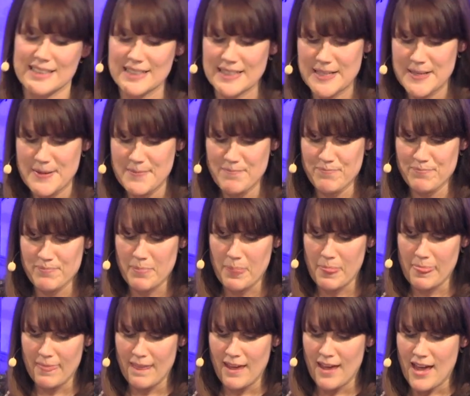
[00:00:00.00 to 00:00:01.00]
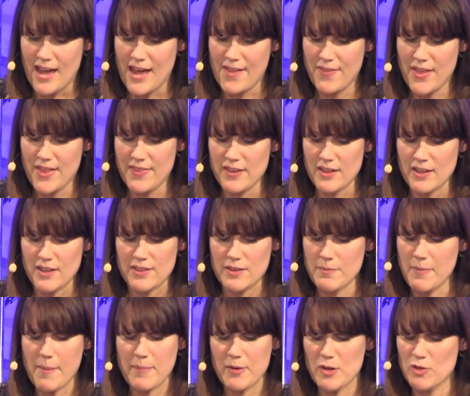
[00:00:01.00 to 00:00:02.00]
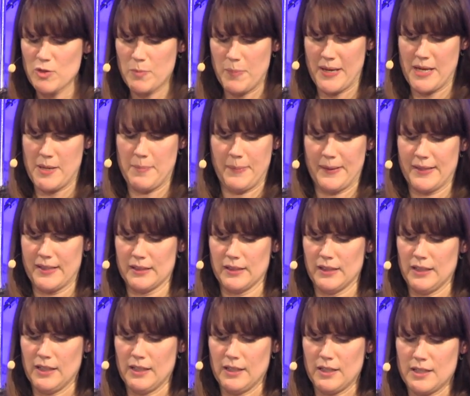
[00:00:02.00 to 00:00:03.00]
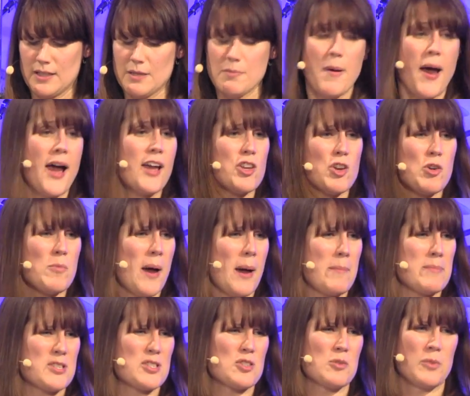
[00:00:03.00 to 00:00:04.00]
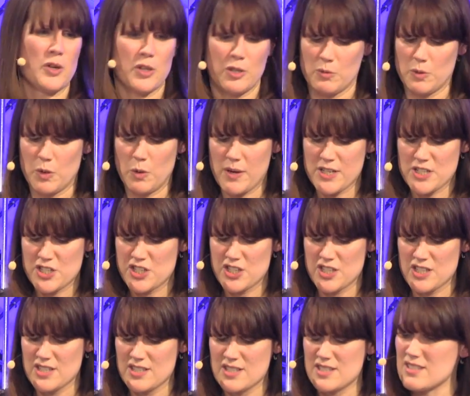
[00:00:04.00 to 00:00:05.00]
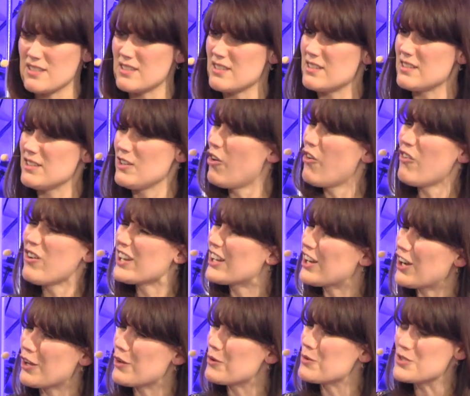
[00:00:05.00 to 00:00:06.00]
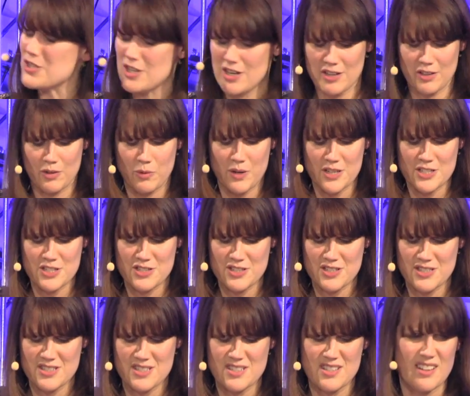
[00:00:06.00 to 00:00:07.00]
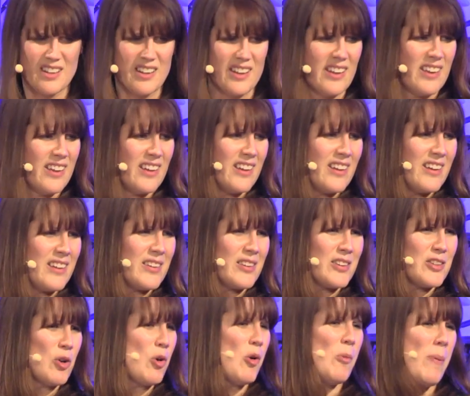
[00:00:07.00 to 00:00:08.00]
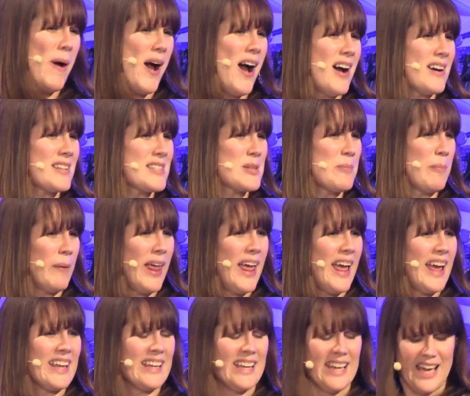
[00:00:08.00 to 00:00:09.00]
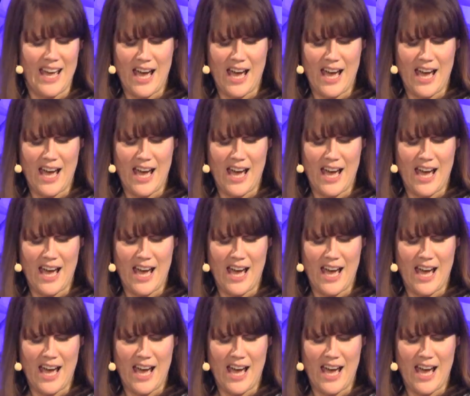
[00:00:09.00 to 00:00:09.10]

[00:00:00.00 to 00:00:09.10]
Um, and then there might be other people might, you might be someone who questions your inclusion and questions your part to play.